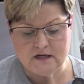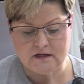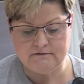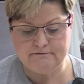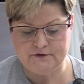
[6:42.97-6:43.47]

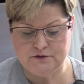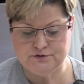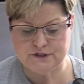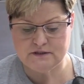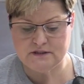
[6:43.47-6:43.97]

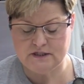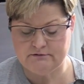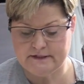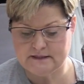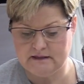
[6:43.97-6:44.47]
confusion,
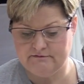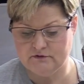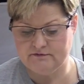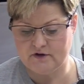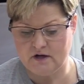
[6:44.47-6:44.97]
decreased
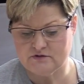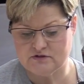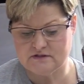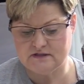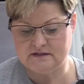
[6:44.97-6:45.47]
level of
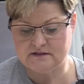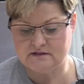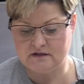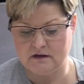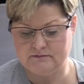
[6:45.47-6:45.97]
consciousness,